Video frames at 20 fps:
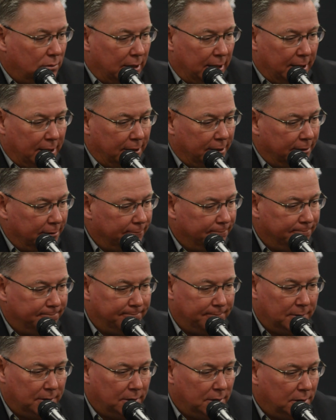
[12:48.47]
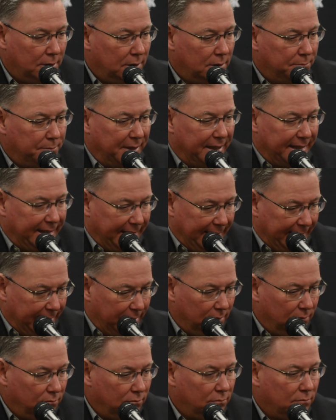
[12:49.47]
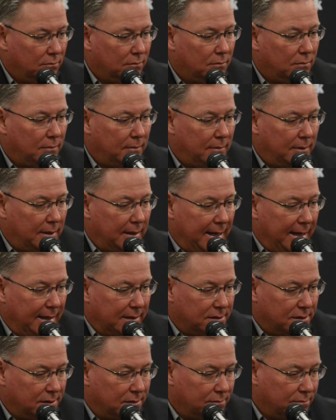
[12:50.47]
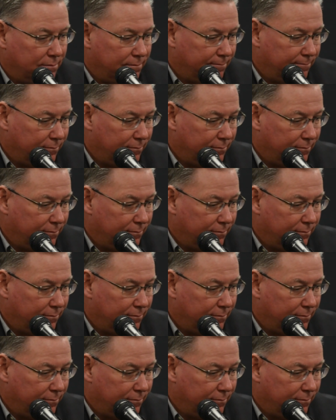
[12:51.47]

But again, hasn't,